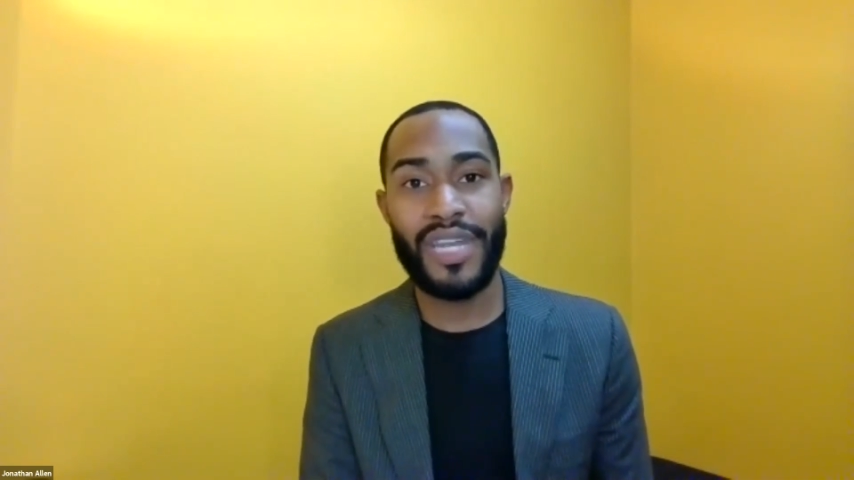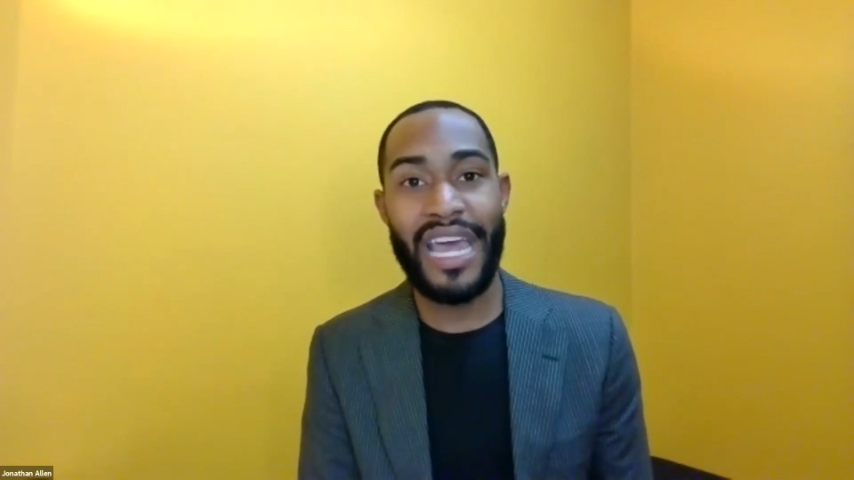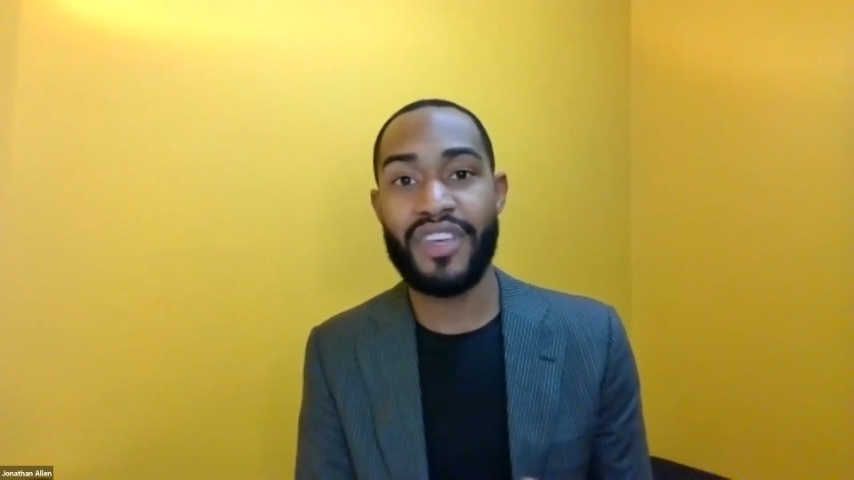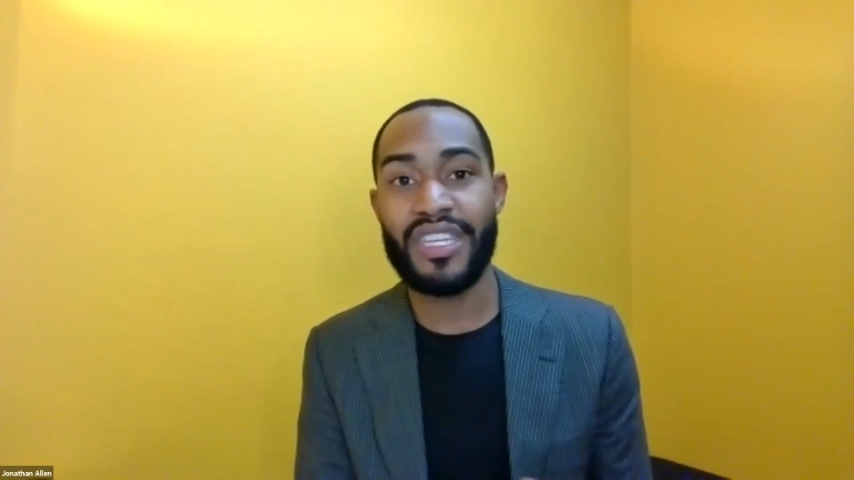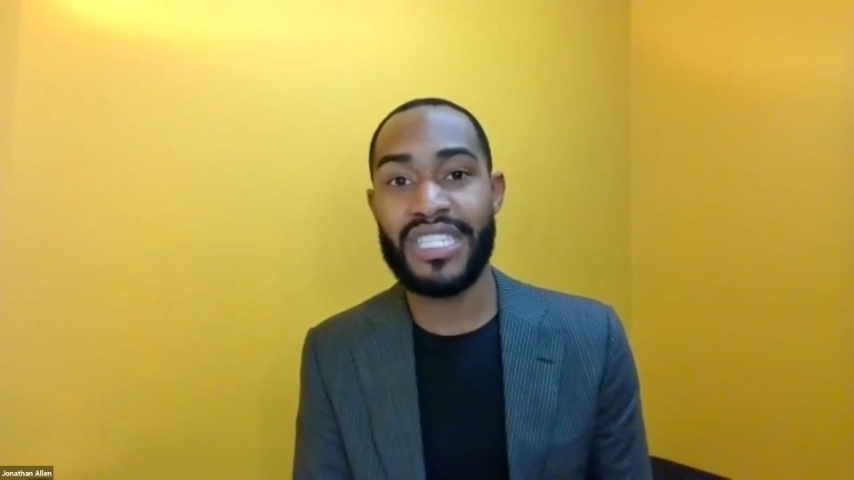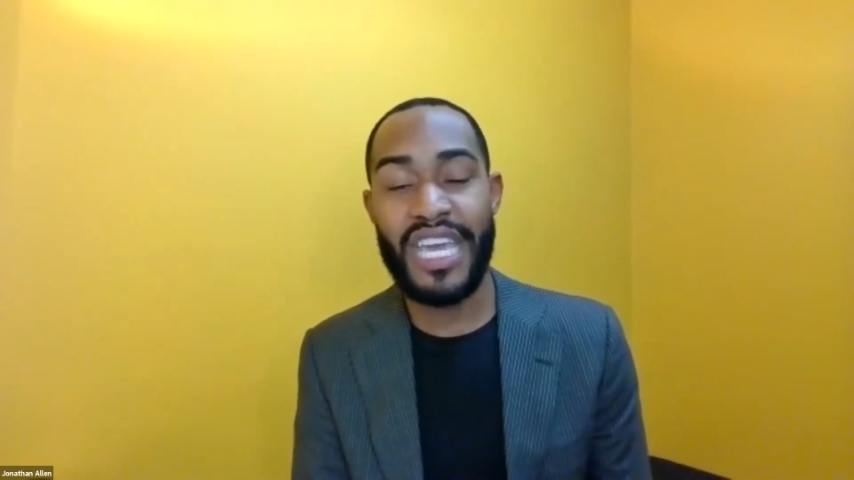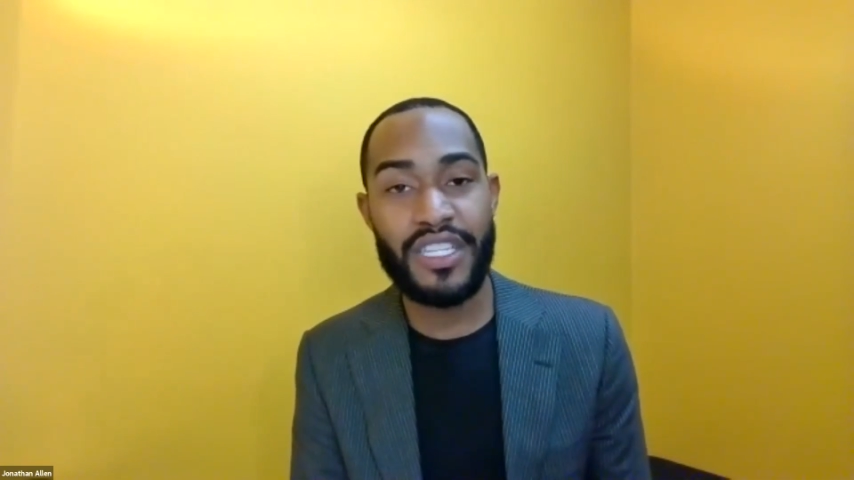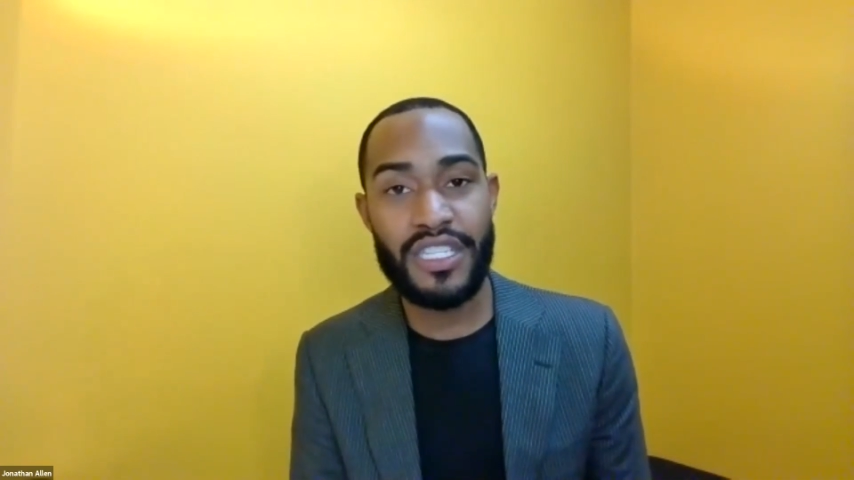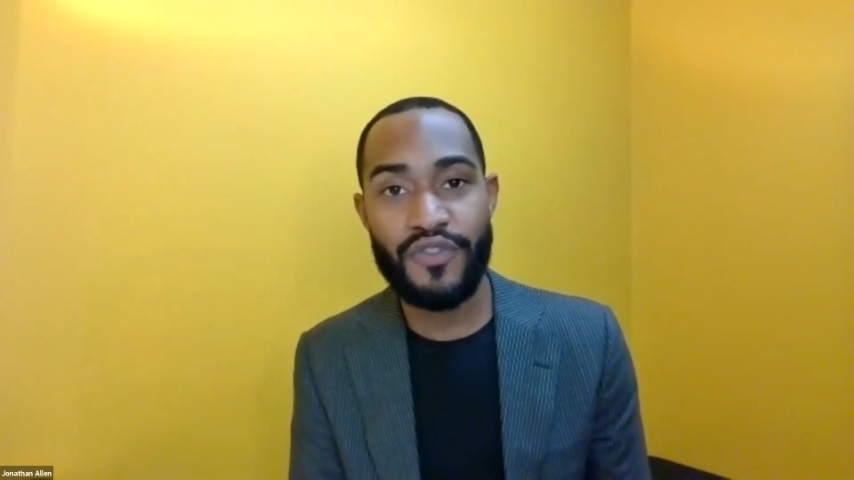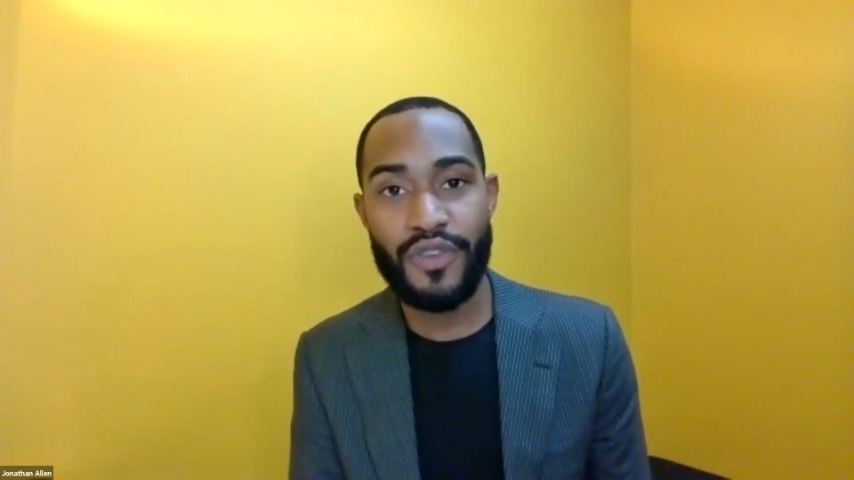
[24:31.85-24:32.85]
and
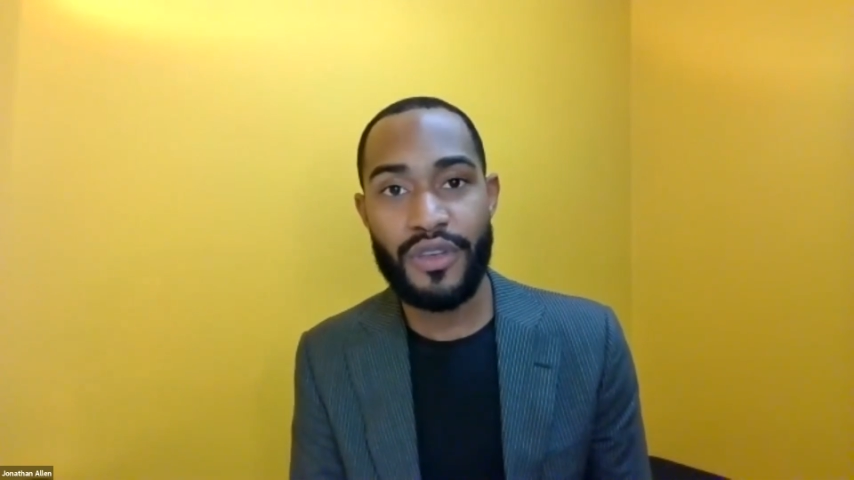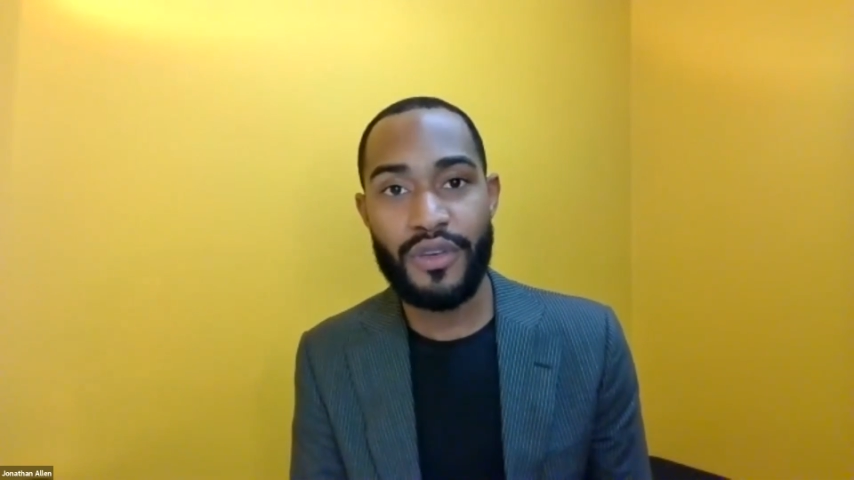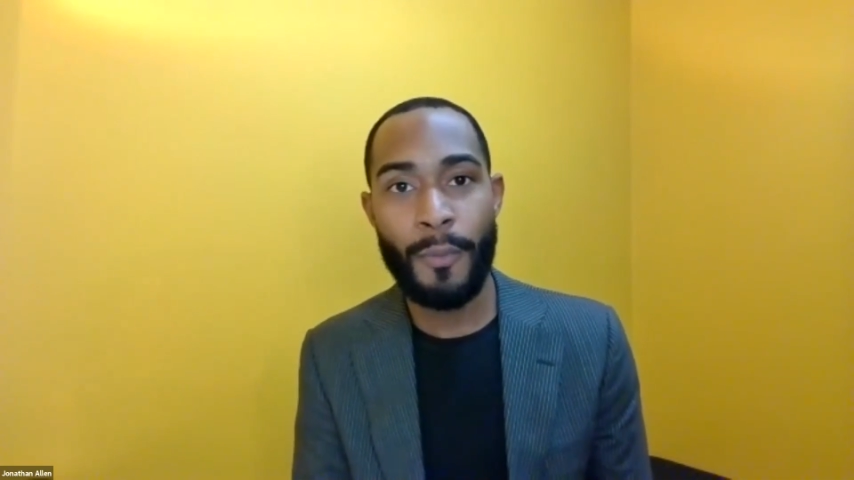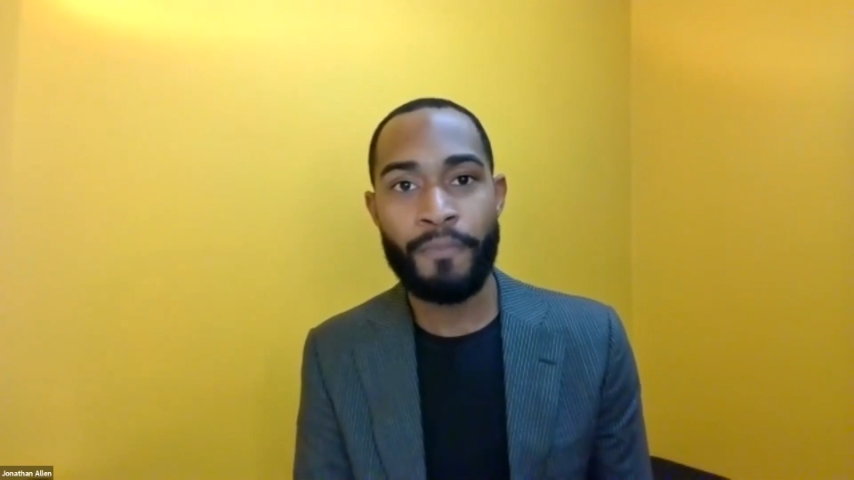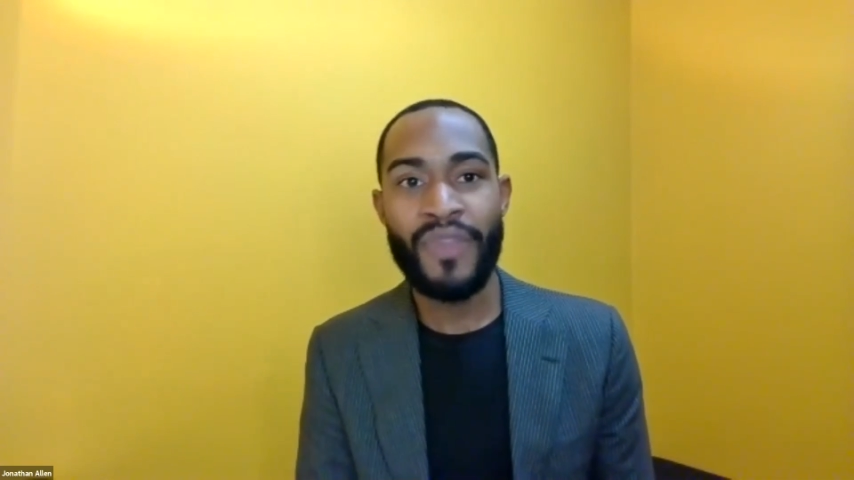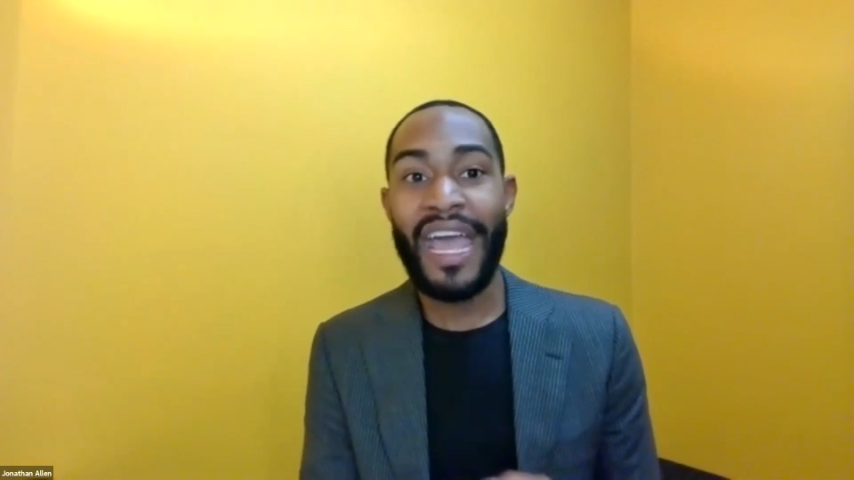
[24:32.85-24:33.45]
advantageous for you,